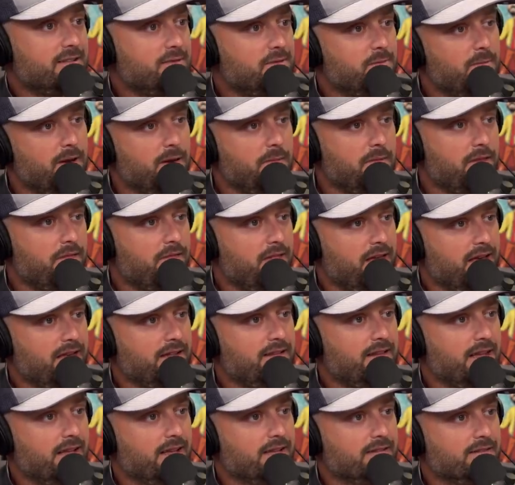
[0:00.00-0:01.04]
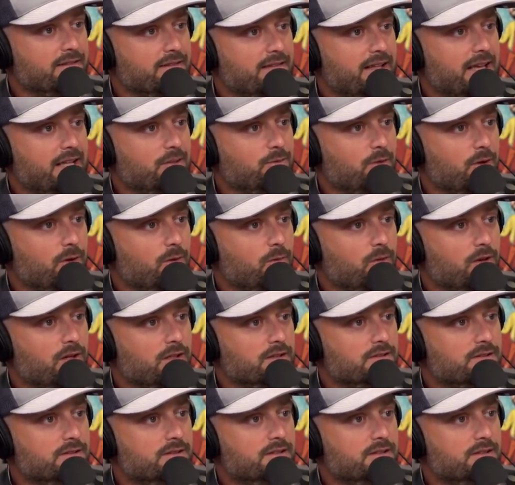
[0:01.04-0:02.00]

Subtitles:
to make me think that that's what it was.